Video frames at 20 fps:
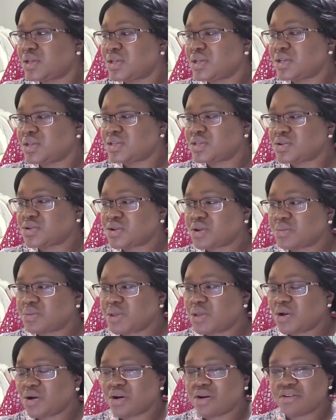he's gonna
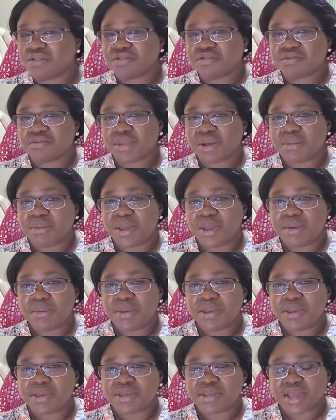be off. My
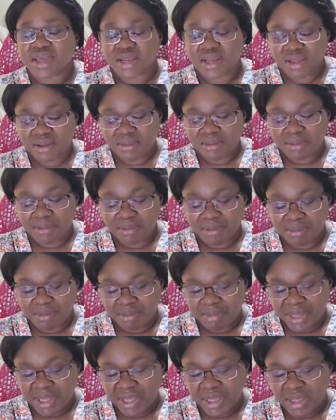baby's getting
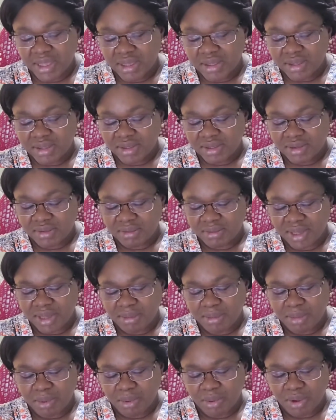big
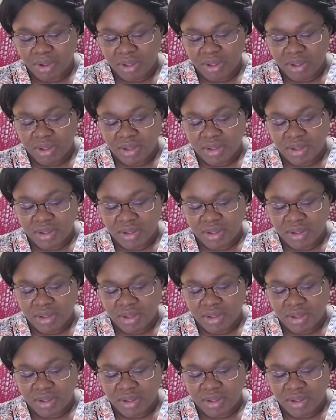boy.